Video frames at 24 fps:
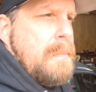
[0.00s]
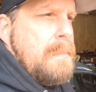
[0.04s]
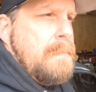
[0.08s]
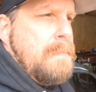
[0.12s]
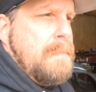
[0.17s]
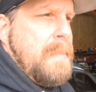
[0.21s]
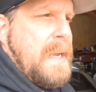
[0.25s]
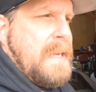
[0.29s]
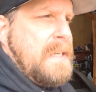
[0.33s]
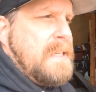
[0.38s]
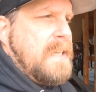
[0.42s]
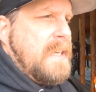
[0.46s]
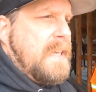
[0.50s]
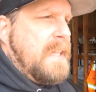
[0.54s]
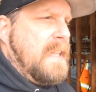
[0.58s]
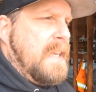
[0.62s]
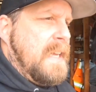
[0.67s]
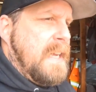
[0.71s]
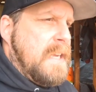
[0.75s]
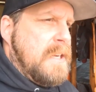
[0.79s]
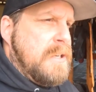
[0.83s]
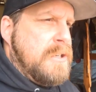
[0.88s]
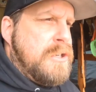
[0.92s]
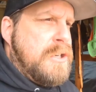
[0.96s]

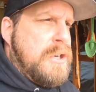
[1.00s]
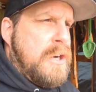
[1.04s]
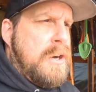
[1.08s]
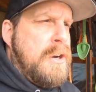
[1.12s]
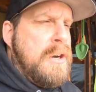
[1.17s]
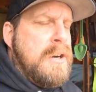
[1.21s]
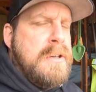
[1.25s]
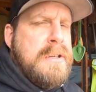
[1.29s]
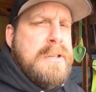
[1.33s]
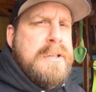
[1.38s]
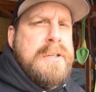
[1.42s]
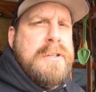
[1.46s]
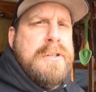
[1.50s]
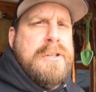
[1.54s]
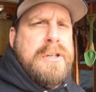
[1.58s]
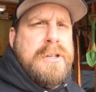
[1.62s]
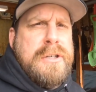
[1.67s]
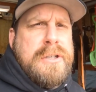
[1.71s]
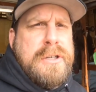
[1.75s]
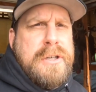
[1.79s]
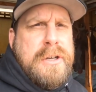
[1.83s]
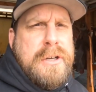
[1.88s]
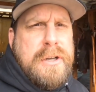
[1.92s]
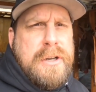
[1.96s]
basically insurance,
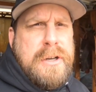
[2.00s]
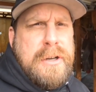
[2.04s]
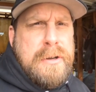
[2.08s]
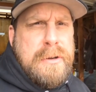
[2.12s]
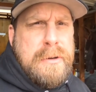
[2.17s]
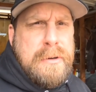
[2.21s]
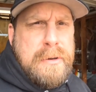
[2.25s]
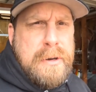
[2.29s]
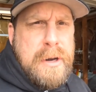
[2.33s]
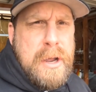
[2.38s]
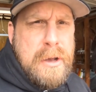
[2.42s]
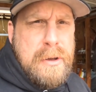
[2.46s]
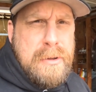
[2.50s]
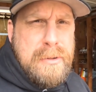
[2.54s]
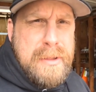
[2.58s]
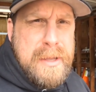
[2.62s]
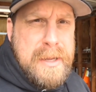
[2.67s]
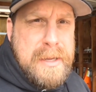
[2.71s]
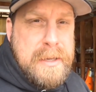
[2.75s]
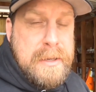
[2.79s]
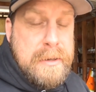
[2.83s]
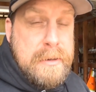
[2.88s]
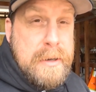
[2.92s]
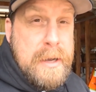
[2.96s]
just so you know
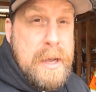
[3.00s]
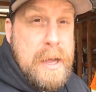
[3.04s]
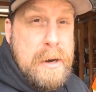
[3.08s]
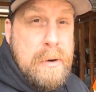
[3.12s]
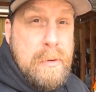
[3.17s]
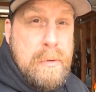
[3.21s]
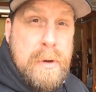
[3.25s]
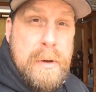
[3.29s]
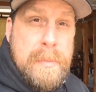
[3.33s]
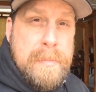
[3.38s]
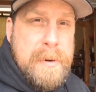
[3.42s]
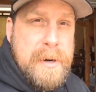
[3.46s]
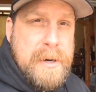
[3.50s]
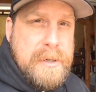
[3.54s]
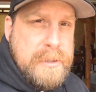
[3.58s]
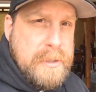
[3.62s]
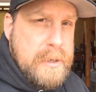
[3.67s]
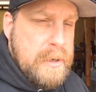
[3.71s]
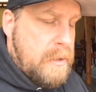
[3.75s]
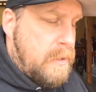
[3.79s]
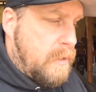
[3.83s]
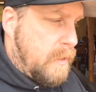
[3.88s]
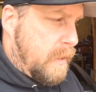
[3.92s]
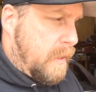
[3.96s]
that you got oil
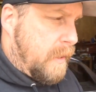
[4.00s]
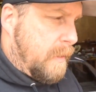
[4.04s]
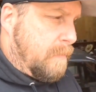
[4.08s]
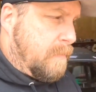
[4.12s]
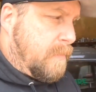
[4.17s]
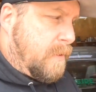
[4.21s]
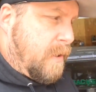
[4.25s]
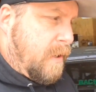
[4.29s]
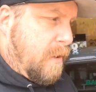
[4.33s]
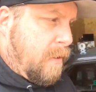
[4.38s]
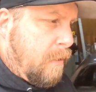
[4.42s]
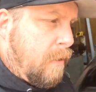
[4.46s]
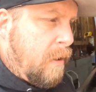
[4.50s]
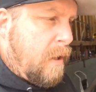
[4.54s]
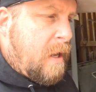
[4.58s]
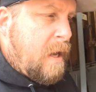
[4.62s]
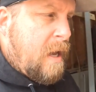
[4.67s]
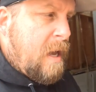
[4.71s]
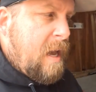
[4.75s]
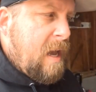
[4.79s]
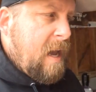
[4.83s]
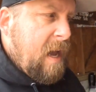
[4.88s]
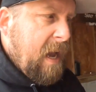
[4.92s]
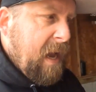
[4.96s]
pressure all the time. So,
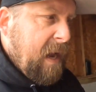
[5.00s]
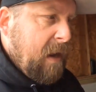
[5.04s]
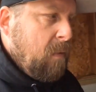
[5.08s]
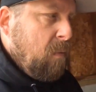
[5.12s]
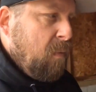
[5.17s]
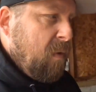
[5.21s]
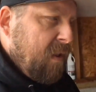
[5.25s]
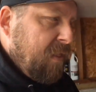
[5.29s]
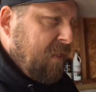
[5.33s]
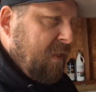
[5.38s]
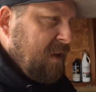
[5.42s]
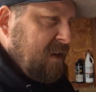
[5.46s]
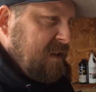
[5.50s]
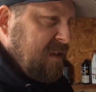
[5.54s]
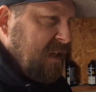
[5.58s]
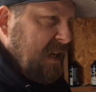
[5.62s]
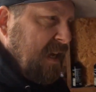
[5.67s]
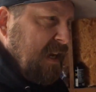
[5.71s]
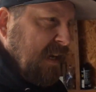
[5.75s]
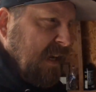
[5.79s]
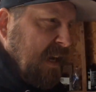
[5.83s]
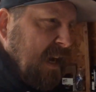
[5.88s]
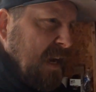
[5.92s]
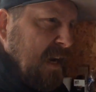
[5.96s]
and with this
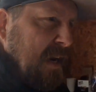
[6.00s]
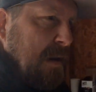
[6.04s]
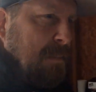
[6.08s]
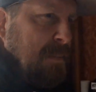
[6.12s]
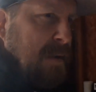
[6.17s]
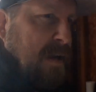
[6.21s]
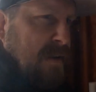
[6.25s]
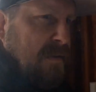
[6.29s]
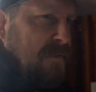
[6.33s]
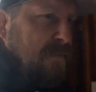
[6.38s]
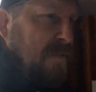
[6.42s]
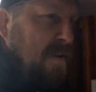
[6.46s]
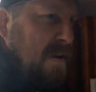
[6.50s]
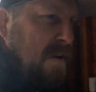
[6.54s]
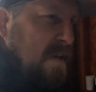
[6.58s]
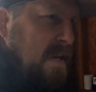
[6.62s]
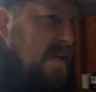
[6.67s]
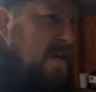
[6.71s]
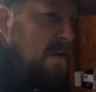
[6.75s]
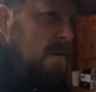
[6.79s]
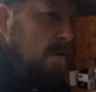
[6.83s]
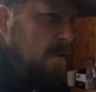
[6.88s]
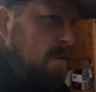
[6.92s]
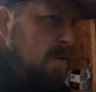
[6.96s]
thing kind of being
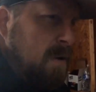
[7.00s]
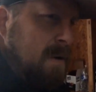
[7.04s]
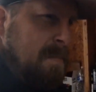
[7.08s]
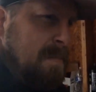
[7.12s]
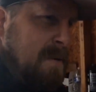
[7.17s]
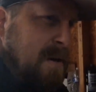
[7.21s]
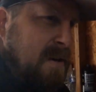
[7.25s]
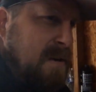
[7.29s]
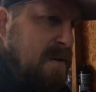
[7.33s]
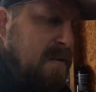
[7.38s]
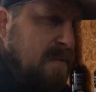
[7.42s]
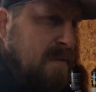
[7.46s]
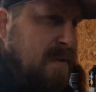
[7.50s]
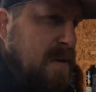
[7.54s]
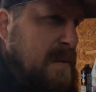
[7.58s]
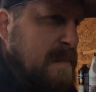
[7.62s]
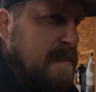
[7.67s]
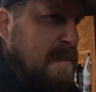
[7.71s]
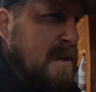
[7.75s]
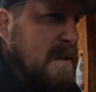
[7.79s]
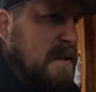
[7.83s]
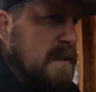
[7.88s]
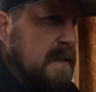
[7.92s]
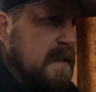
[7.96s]
funky on oil pressure for
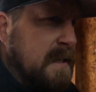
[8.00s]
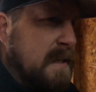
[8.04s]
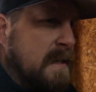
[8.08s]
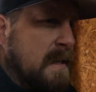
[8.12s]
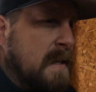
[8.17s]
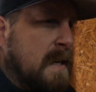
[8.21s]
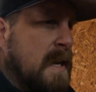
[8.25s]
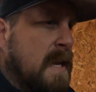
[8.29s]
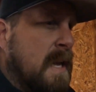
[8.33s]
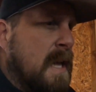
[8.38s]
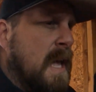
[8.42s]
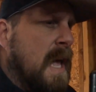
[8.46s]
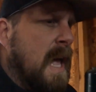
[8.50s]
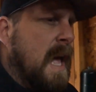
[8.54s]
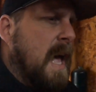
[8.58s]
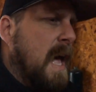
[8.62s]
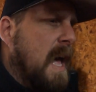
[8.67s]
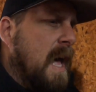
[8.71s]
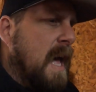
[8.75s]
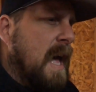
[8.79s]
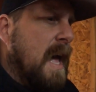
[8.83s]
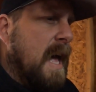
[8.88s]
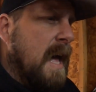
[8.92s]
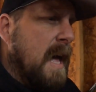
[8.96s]
some reason,
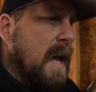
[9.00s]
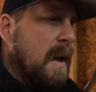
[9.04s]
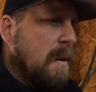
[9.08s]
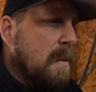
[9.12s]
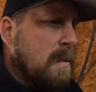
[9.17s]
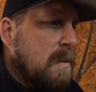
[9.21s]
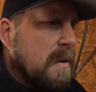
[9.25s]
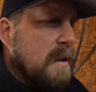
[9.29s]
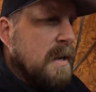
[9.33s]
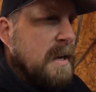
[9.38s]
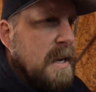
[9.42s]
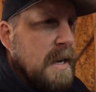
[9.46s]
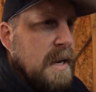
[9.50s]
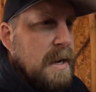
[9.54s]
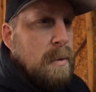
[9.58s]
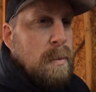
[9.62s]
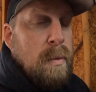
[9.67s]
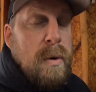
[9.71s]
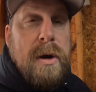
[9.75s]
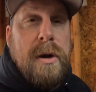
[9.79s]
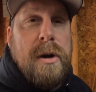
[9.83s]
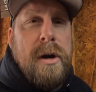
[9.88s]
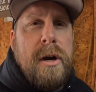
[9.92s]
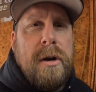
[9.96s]
it
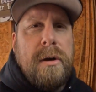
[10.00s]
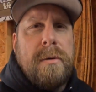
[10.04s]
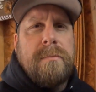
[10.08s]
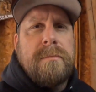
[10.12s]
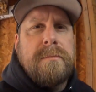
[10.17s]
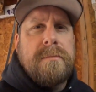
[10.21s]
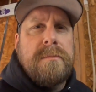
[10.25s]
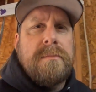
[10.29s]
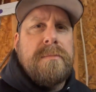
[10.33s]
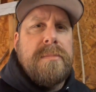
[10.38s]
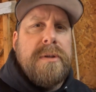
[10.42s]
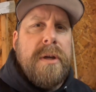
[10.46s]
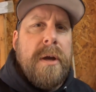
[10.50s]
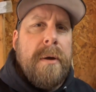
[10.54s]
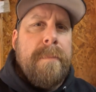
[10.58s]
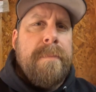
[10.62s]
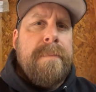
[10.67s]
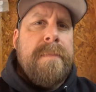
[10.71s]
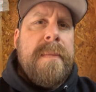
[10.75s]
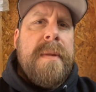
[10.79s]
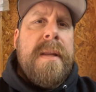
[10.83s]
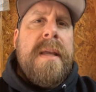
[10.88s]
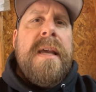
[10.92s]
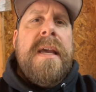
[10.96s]
wouldn't hurt. So
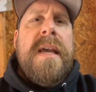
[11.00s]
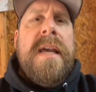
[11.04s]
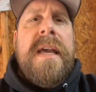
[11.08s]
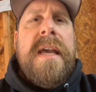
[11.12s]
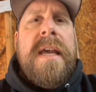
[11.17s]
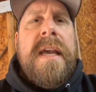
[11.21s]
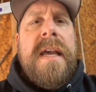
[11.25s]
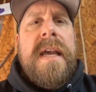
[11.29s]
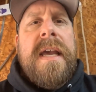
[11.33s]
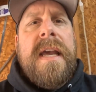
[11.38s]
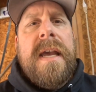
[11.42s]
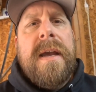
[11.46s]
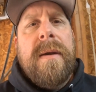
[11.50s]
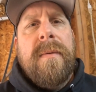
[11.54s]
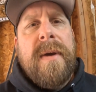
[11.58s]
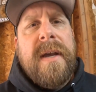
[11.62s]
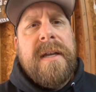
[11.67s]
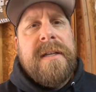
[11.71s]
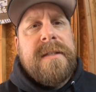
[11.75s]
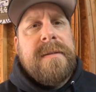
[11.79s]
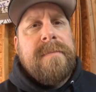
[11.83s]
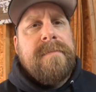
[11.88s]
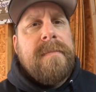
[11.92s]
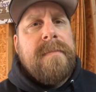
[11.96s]

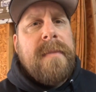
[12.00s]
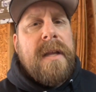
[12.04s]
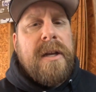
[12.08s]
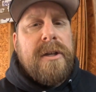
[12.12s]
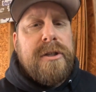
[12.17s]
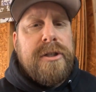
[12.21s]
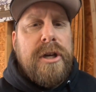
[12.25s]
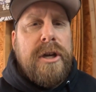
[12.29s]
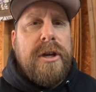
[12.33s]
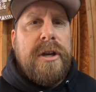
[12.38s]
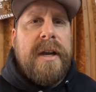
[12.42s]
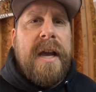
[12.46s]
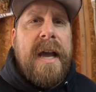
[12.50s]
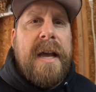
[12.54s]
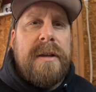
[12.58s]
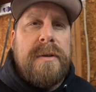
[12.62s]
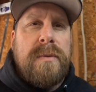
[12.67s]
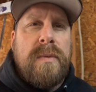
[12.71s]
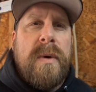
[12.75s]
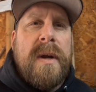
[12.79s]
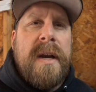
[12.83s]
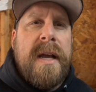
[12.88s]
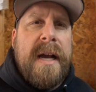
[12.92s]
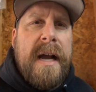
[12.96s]
anyways, I'll show you guys
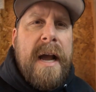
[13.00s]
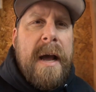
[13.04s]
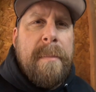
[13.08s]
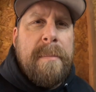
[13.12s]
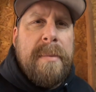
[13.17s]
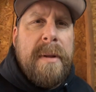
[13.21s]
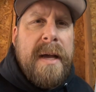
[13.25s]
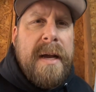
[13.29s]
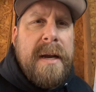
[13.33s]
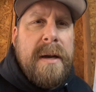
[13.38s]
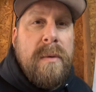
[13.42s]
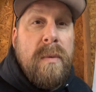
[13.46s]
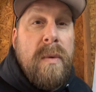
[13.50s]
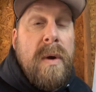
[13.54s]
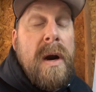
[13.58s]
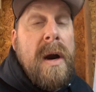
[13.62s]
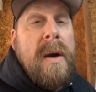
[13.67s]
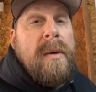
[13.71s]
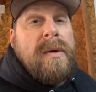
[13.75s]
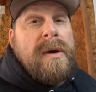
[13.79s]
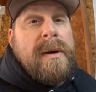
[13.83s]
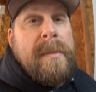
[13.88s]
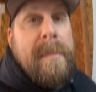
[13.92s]
what I got planned to where I want